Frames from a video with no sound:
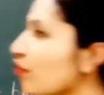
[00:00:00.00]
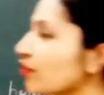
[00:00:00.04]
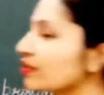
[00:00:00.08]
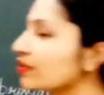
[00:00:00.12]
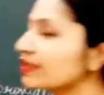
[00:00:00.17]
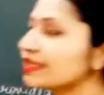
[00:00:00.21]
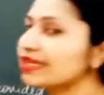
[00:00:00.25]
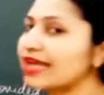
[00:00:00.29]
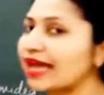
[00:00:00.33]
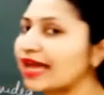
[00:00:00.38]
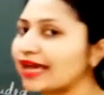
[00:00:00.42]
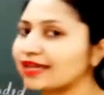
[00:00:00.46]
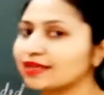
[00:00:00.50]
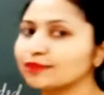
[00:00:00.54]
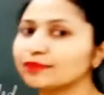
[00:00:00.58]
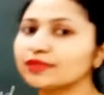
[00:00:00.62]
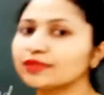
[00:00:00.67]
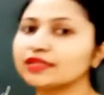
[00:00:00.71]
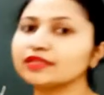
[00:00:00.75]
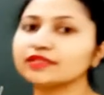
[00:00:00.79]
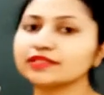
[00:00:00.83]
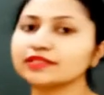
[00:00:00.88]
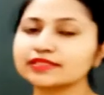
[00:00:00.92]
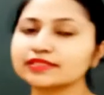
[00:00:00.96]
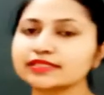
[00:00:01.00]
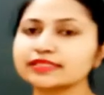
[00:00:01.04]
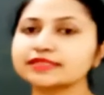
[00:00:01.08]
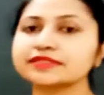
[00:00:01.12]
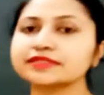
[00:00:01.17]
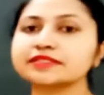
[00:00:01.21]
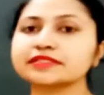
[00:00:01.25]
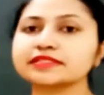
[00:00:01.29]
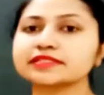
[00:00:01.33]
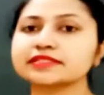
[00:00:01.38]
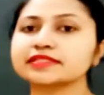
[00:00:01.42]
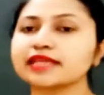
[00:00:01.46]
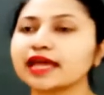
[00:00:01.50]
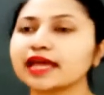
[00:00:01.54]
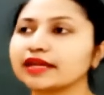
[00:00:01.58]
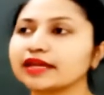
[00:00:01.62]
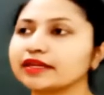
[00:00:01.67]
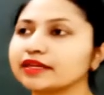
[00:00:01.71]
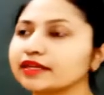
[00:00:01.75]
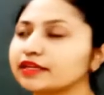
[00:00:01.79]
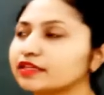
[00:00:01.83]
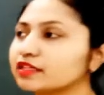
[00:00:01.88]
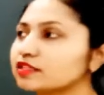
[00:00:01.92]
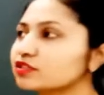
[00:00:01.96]
the animal diseases,
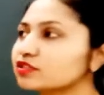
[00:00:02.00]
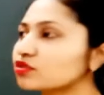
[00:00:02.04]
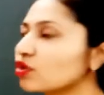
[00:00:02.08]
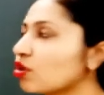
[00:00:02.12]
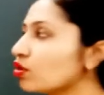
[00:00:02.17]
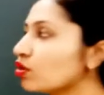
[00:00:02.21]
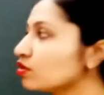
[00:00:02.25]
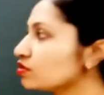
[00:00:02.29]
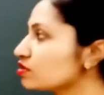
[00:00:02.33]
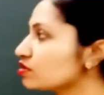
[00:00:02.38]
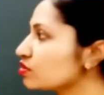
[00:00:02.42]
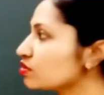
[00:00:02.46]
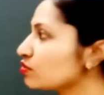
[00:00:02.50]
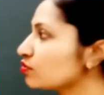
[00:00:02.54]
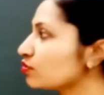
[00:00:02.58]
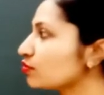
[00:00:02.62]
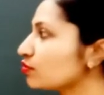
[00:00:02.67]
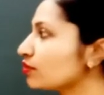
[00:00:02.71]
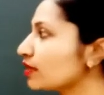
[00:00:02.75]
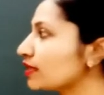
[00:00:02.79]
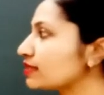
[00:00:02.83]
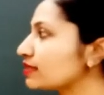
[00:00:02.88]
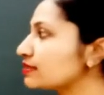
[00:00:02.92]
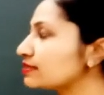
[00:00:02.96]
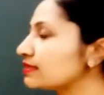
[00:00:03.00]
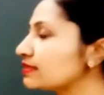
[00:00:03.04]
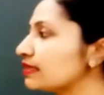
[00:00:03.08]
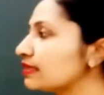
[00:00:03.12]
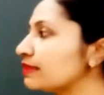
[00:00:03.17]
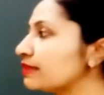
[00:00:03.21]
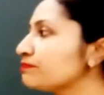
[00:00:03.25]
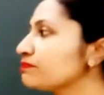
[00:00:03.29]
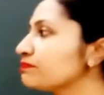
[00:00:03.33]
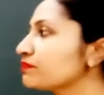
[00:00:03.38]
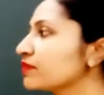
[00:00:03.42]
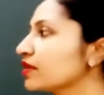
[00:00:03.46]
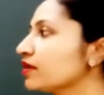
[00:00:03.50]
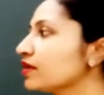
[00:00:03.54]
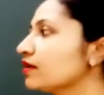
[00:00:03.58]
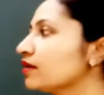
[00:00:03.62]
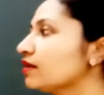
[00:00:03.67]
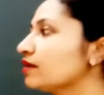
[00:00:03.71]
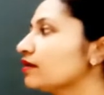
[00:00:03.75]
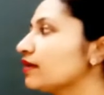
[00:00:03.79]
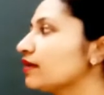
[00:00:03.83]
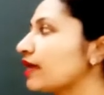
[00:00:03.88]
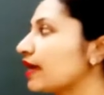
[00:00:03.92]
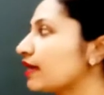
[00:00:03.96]
and it is also known as the
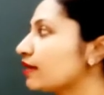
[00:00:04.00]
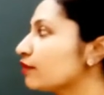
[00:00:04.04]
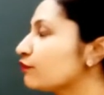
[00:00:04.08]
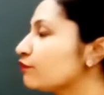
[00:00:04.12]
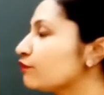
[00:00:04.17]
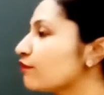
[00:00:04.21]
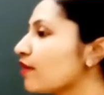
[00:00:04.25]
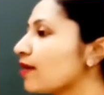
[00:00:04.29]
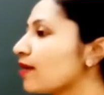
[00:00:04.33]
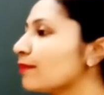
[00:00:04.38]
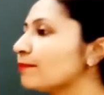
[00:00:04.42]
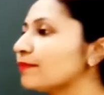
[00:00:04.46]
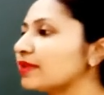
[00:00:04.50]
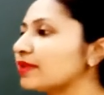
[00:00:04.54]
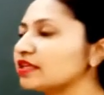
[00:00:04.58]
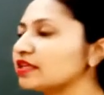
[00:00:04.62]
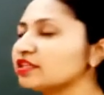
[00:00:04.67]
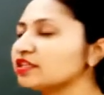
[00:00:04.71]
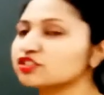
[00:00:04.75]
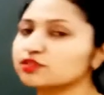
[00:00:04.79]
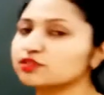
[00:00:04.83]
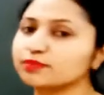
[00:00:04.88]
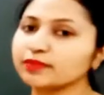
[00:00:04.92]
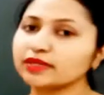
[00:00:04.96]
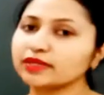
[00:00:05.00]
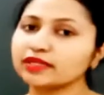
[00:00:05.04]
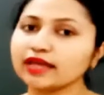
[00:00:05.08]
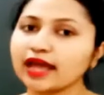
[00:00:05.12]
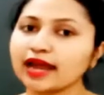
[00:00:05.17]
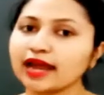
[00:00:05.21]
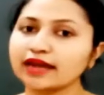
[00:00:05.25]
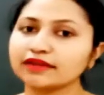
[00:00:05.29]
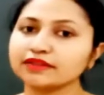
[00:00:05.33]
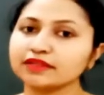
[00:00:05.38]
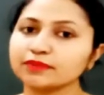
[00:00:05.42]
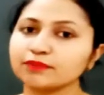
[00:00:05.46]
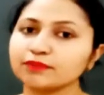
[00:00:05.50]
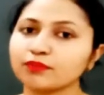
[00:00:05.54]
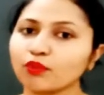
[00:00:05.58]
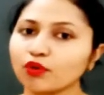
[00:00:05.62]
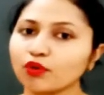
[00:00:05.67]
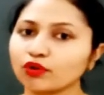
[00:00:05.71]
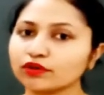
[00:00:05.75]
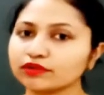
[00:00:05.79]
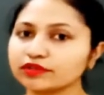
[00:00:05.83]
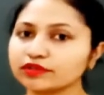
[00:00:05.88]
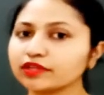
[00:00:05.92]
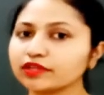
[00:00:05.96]
dairy farm management and the
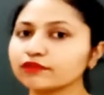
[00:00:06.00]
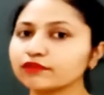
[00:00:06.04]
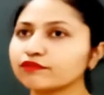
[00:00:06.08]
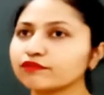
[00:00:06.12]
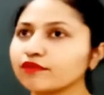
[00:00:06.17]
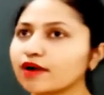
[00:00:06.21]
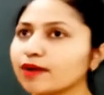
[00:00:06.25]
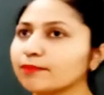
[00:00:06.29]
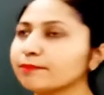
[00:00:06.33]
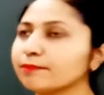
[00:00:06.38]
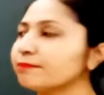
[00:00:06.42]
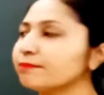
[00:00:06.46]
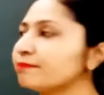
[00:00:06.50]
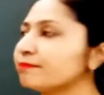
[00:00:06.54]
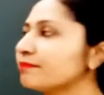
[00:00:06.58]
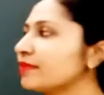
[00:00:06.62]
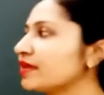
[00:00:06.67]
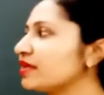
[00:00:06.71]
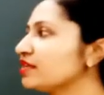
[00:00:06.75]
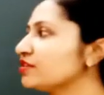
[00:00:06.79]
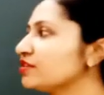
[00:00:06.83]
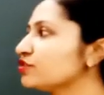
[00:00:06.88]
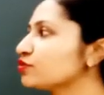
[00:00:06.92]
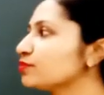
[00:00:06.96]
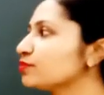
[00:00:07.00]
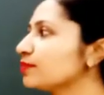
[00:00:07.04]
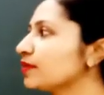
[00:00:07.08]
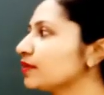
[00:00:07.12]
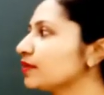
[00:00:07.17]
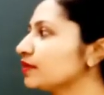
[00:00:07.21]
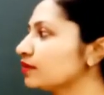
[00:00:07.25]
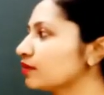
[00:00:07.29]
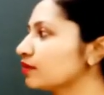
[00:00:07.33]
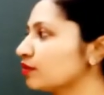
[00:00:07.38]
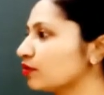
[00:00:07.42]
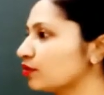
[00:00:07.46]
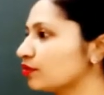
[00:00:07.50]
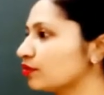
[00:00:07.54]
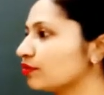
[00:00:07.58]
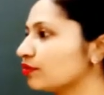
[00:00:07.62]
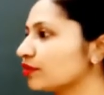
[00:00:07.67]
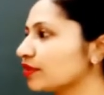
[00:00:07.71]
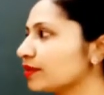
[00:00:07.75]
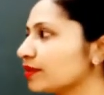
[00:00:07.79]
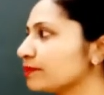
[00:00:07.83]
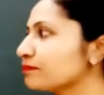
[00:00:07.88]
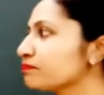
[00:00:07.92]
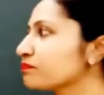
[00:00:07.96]
poultry farm management.
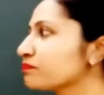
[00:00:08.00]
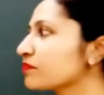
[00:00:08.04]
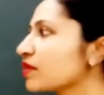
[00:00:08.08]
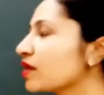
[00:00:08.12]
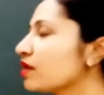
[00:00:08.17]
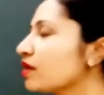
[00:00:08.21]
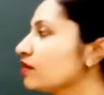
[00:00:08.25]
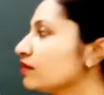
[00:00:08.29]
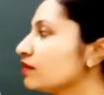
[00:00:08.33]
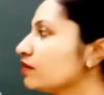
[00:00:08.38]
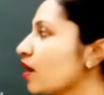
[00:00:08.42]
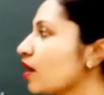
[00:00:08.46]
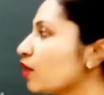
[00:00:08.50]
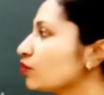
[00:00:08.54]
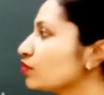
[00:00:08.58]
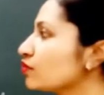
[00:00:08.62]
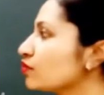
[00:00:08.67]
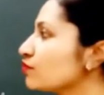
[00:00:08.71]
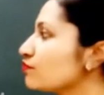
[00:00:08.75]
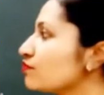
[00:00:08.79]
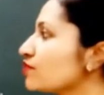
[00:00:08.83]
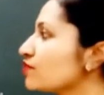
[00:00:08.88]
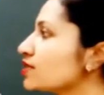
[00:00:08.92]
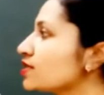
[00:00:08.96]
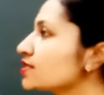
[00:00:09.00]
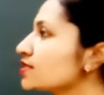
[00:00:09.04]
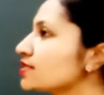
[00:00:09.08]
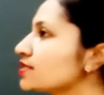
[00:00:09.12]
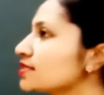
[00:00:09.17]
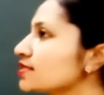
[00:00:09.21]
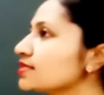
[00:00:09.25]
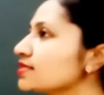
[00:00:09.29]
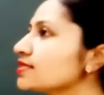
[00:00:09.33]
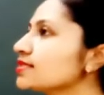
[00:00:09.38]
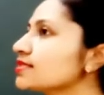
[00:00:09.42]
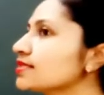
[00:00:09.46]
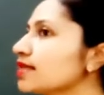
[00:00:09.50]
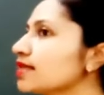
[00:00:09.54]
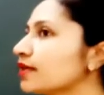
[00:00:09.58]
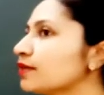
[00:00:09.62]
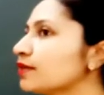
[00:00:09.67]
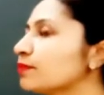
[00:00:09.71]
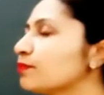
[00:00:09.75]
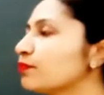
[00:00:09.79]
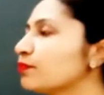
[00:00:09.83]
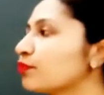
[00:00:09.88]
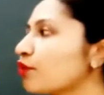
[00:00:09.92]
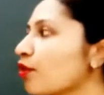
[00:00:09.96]
Okay, now the first is
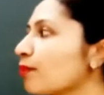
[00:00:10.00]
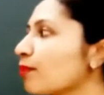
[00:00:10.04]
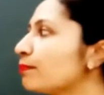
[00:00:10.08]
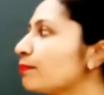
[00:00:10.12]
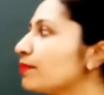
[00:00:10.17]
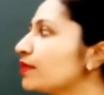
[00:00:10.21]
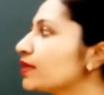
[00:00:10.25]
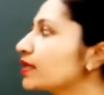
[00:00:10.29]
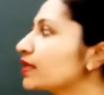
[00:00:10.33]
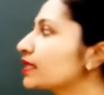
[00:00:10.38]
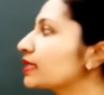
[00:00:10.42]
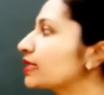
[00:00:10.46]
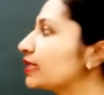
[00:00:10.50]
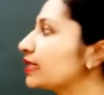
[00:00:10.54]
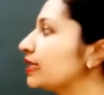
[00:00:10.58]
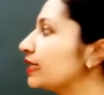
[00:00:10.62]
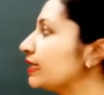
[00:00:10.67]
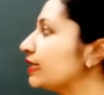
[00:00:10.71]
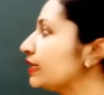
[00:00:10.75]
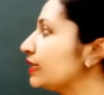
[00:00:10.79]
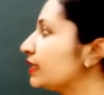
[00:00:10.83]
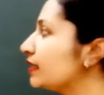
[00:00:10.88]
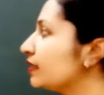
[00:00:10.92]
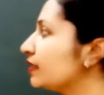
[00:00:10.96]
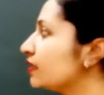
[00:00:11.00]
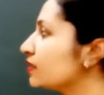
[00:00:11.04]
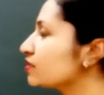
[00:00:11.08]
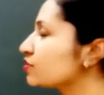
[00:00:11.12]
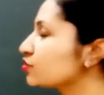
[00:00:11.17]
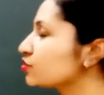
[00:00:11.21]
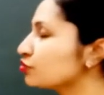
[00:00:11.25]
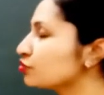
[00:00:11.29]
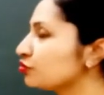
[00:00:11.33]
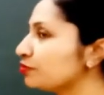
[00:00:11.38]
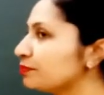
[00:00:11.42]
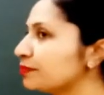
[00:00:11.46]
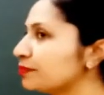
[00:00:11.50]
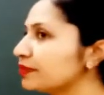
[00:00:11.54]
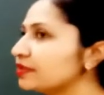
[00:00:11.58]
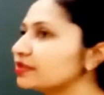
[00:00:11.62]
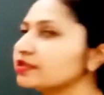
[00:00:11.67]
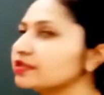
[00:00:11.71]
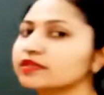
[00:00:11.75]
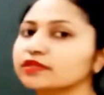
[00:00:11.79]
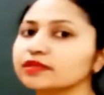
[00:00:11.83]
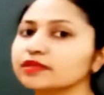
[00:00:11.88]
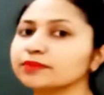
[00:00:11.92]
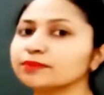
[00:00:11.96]
that proper cleanliness should be
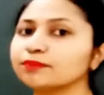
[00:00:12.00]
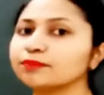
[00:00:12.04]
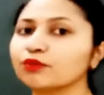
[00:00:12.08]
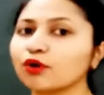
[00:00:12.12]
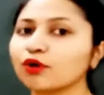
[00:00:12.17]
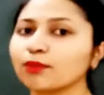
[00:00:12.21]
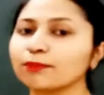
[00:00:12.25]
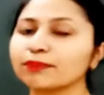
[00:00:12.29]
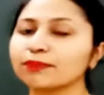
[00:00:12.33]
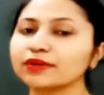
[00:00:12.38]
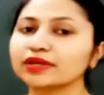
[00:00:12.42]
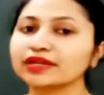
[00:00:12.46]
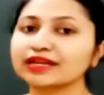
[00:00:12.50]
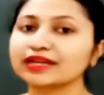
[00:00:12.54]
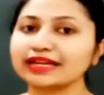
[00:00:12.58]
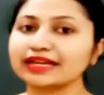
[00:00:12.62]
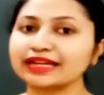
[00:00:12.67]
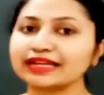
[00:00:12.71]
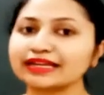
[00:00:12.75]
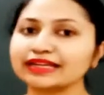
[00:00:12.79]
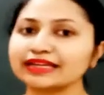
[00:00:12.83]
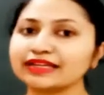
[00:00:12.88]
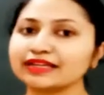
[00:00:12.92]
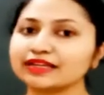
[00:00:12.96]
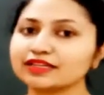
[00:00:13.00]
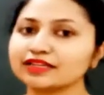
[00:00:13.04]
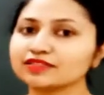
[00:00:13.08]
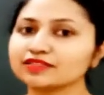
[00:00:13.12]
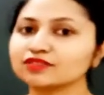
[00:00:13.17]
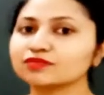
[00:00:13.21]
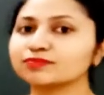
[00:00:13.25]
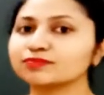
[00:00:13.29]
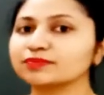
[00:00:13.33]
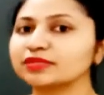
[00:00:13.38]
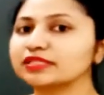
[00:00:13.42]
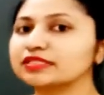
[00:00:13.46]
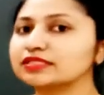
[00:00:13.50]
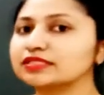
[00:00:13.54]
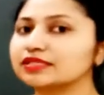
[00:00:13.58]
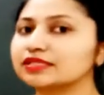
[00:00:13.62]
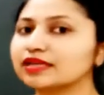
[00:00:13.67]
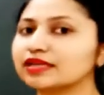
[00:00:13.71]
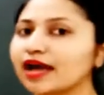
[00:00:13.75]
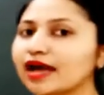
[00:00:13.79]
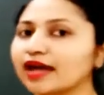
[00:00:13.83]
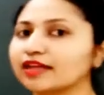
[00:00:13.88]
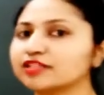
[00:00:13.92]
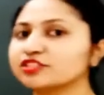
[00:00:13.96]
there. Proper cleanliness means
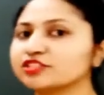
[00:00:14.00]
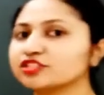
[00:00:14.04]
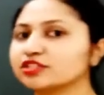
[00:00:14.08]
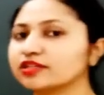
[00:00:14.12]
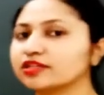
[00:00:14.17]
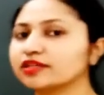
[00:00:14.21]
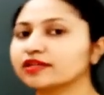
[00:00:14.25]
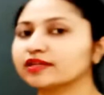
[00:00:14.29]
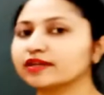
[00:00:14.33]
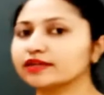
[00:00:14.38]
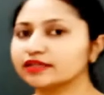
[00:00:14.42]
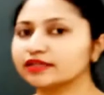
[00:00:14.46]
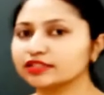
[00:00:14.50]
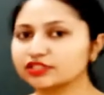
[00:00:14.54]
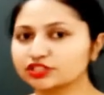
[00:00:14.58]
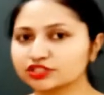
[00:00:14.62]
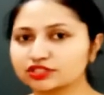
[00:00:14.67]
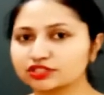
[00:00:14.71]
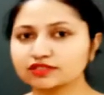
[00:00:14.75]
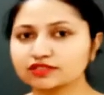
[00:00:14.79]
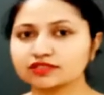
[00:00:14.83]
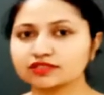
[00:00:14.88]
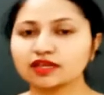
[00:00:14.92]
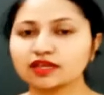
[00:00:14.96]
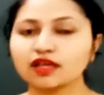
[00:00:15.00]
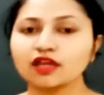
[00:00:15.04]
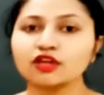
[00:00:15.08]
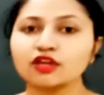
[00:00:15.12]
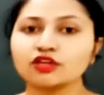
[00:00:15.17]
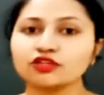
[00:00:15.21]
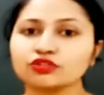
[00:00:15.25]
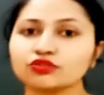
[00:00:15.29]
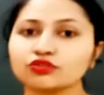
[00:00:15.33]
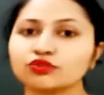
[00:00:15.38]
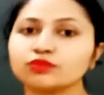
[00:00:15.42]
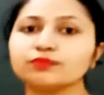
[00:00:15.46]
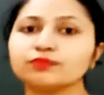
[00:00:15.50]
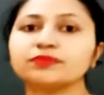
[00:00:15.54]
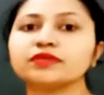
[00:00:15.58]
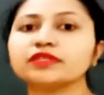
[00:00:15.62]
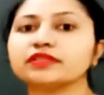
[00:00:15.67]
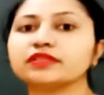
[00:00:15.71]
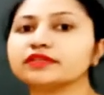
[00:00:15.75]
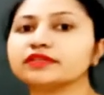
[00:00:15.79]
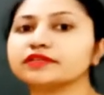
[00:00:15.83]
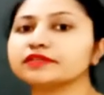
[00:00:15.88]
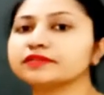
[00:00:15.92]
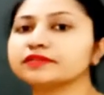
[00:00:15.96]
the hygienic conditions should
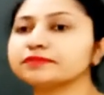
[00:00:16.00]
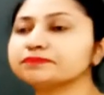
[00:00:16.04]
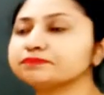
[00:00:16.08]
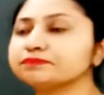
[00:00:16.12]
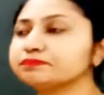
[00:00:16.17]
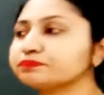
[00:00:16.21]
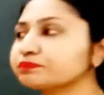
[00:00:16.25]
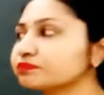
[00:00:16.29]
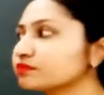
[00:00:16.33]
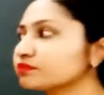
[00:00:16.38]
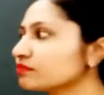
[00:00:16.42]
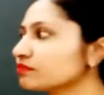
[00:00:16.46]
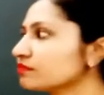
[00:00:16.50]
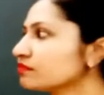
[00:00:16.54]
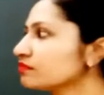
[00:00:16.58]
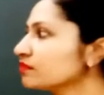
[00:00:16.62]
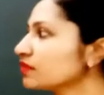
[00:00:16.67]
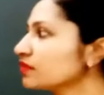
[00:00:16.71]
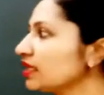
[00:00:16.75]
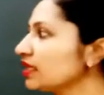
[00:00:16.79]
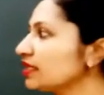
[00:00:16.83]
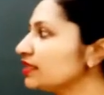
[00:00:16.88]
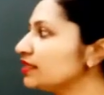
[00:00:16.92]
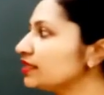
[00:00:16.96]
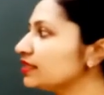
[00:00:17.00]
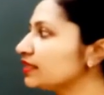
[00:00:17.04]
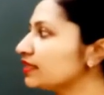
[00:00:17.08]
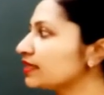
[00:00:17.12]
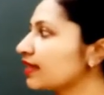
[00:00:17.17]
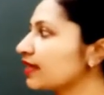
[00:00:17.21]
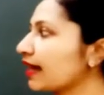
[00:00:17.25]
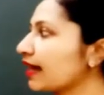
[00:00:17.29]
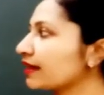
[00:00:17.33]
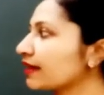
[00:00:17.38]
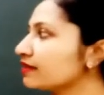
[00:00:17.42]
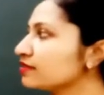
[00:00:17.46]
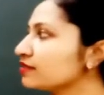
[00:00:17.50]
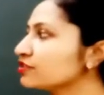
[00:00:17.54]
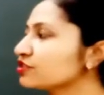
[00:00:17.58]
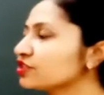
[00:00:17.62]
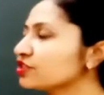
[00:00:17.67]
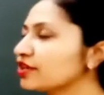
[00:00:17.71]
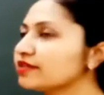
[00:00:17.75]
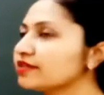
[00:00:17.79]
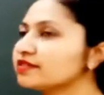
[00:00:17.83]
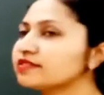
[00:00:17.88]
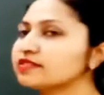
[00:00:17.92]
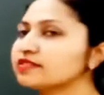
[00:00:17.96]
be there in the cattle
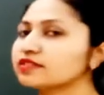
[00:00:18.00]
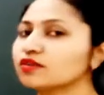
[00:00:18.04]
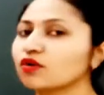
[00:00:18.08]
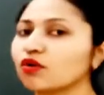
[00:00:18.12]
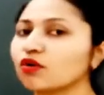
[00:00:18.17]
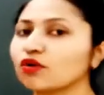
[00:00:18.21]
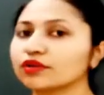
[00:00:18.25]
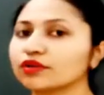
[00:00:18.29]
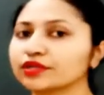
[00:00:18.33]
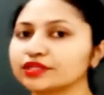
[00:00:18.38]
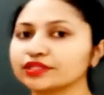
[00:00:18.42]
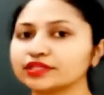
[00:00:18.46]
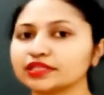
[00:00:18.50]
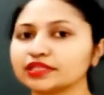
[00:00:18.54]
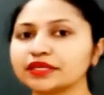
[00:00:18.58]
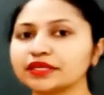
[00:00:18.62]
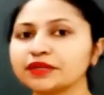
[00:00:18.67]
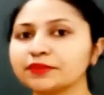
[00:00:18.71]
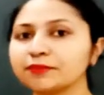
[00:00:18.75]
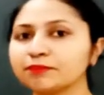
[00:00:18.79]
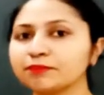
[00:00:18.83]
sheds or in the